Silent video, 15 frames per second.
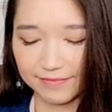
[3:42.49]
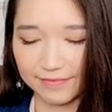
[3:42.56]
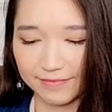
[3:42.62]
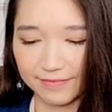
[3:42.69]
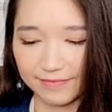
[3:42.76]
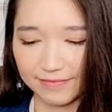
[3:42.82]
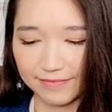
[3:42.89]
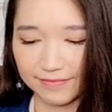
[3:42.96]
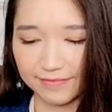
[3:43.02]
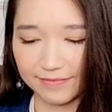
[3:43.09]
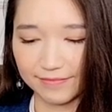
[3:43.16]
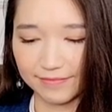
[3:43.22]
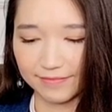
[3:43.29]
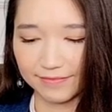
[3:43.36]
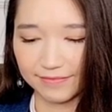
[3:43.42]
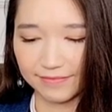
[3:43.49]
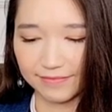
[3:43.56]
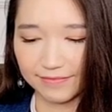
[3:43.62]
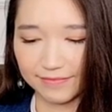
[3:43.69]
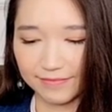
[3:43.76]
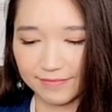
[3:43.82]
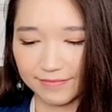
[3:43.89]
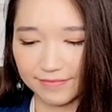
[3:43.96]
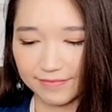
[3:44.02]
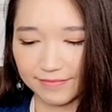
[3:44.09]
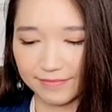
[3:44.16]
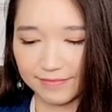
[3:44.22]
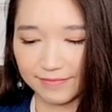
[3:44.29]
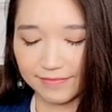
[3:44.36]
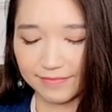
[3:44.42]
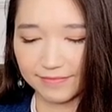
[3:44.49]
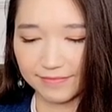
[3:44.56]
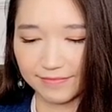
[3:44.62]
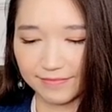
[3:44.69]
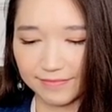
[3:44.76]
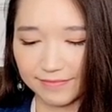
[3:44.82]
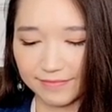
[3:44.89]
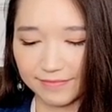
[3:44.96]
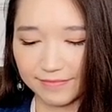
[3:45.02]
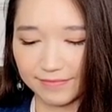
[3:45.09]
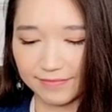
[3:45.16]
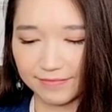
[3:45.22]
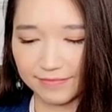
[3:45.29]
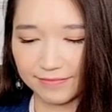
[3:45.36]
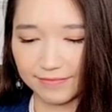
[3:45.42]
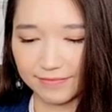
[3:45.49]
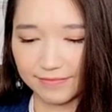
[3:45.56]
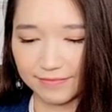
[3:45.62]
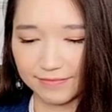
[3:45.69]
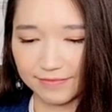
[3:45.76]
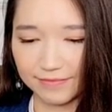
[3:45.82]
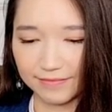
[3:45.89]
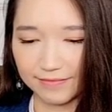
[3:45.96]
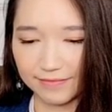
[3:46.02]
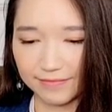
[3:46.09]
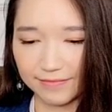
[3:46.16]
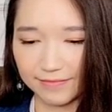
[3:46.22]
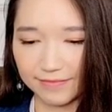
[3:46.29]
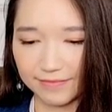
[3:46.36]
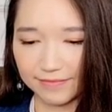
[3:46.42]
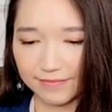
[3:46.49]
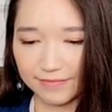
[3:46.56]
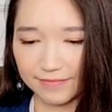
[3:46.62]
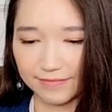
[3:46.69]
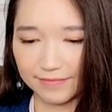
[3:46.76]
[no speech]